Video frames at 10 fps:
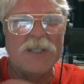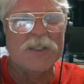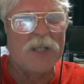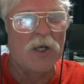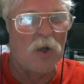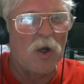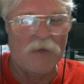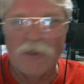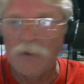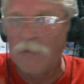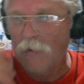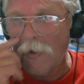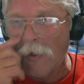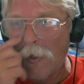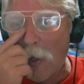sell all of it.
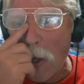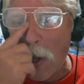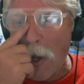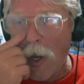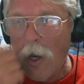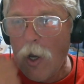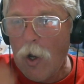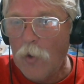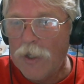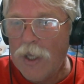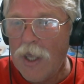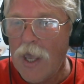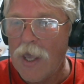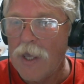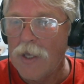
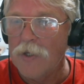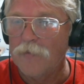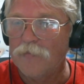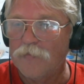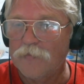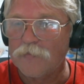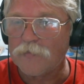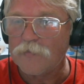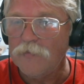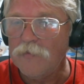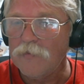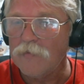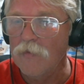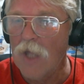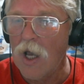Okay,
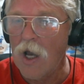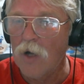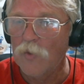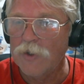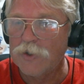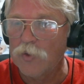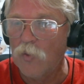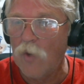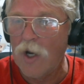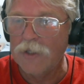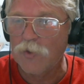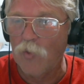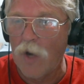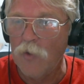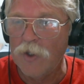uh, Richard Weiss,
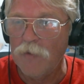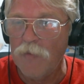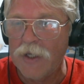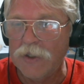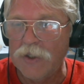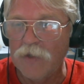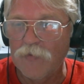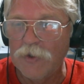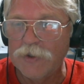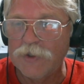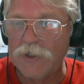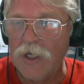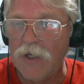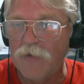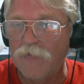why would it make a difference
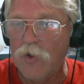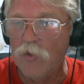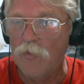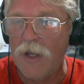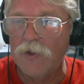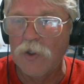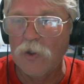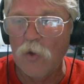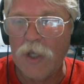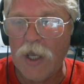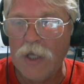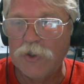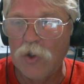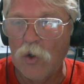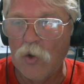if you made the
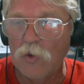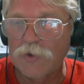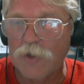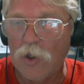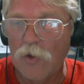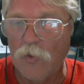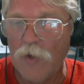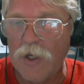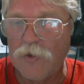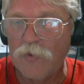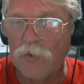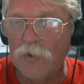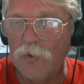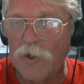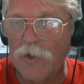location holes all the way
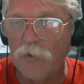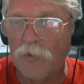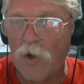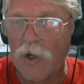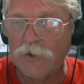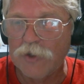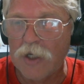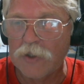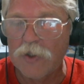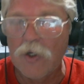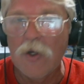through on your project?